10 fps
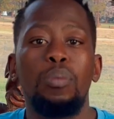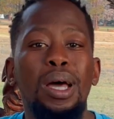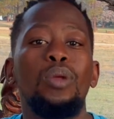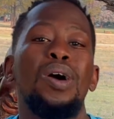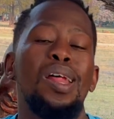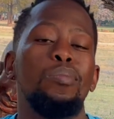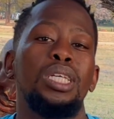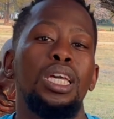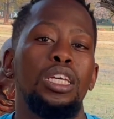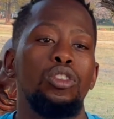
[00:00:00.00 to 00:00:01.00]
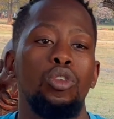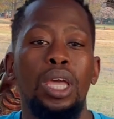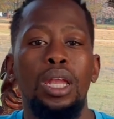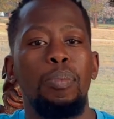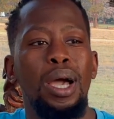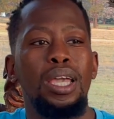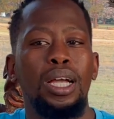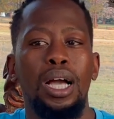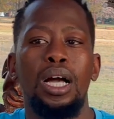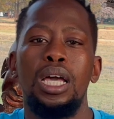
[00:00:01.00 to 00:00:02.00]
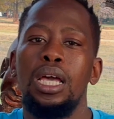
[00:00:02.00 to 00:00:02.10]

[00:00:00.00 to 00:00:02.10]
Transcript: But what I'm saying is you can buy a car